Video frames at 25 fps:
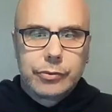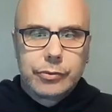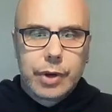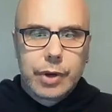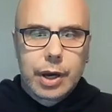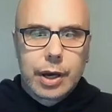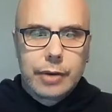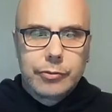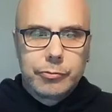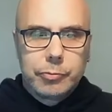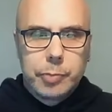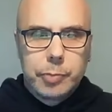
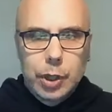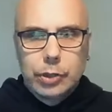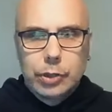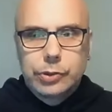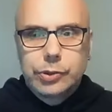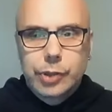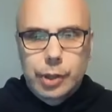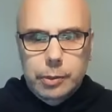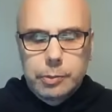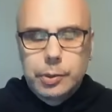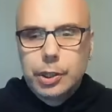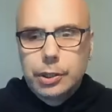have
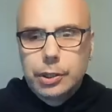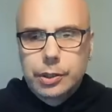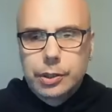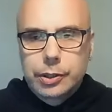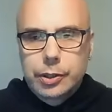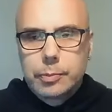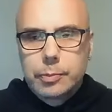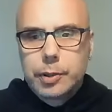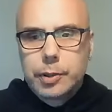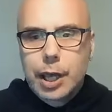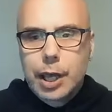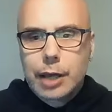built or are building
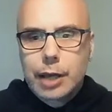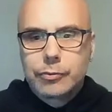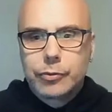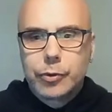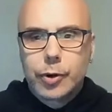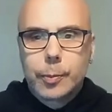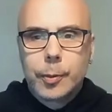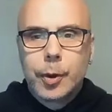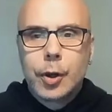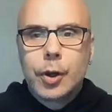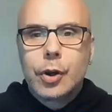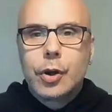the
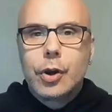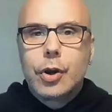platform,